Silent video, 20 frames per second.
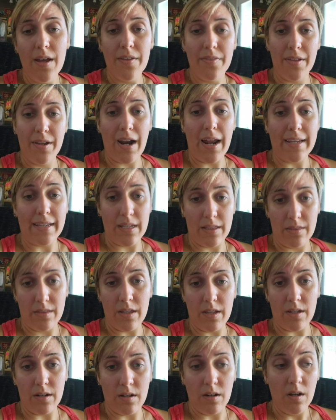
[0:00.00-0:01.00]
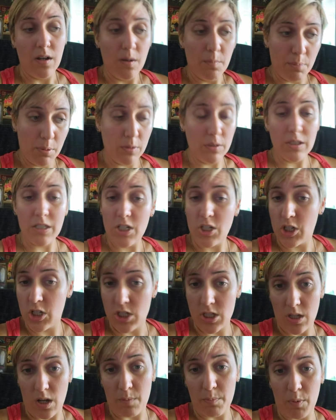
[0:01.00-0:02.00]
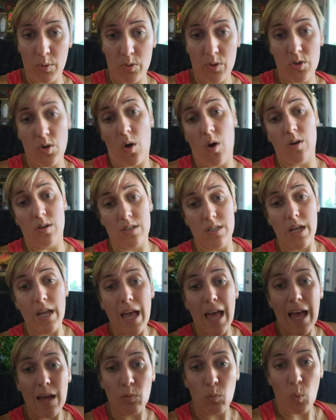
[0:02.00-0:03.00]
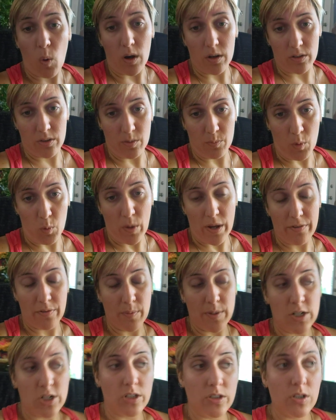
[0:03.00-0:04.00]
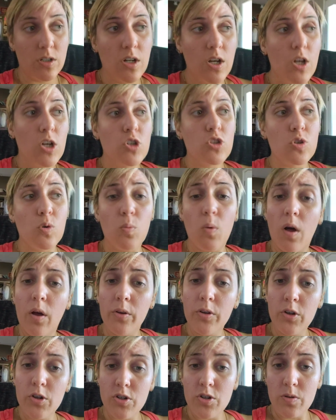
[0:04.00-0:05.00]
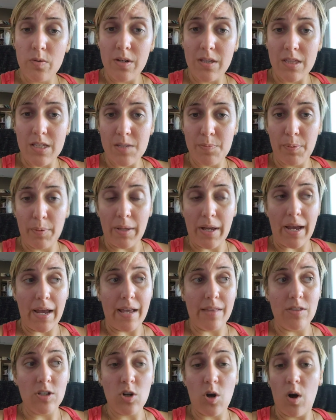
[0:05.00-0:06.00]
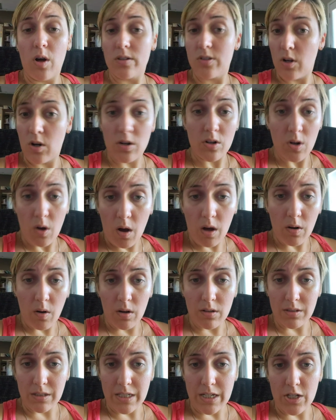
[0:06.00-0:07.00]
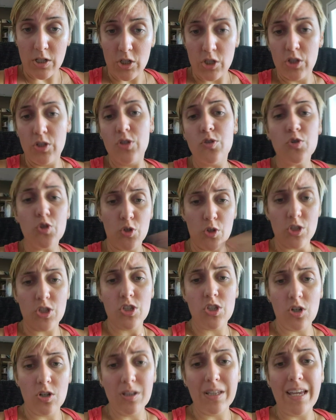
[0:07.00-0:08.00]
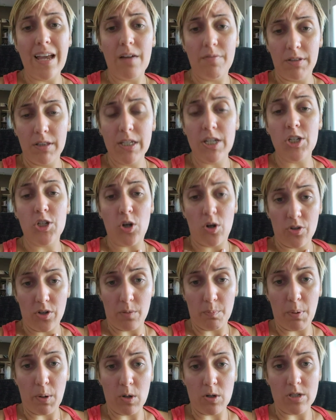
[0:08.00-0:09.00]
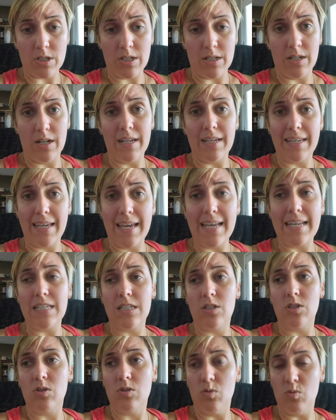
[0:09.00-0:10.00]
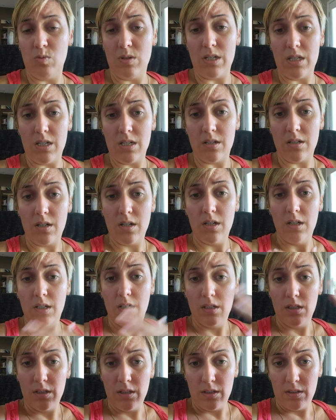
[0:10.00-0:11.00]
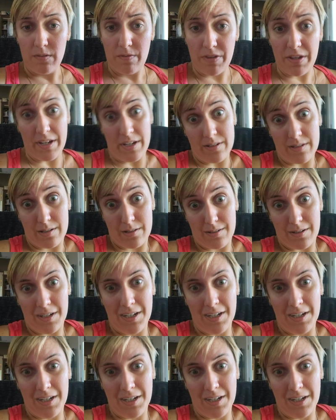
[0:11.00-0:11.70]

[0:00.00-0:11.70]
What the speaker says: that I can then put leashes on both the dogs and walk them away from each other. So while you're doing this play and the dogs are not on leash, you should certainly have a leash on your person in case you need it.